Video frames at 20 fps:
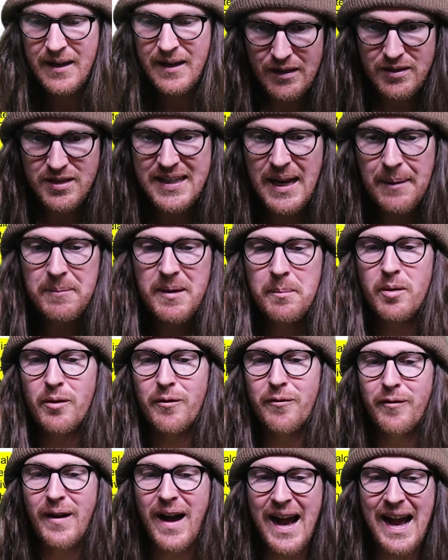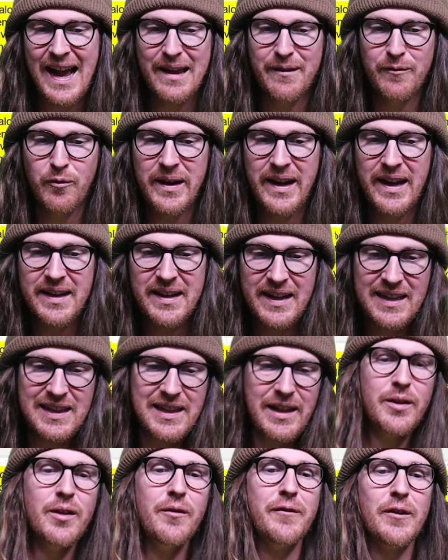step number 5, we need to
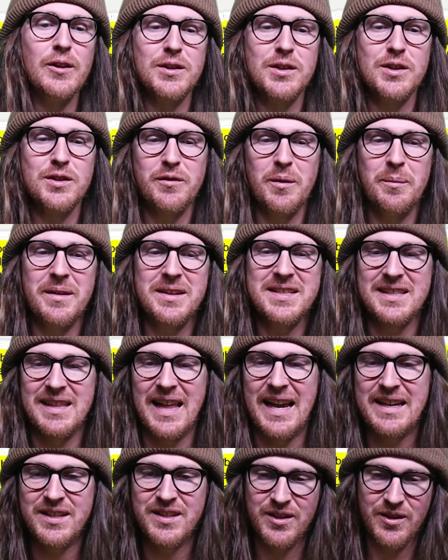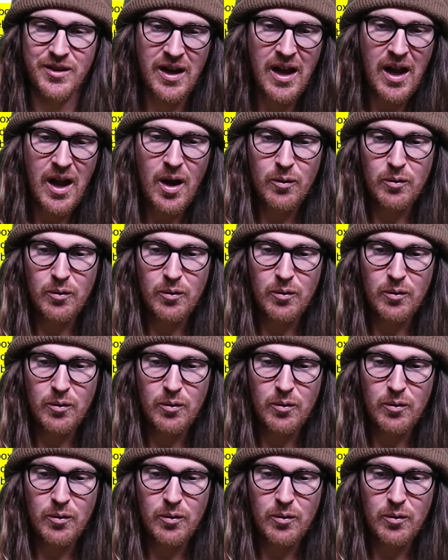clear the filters from the slicer,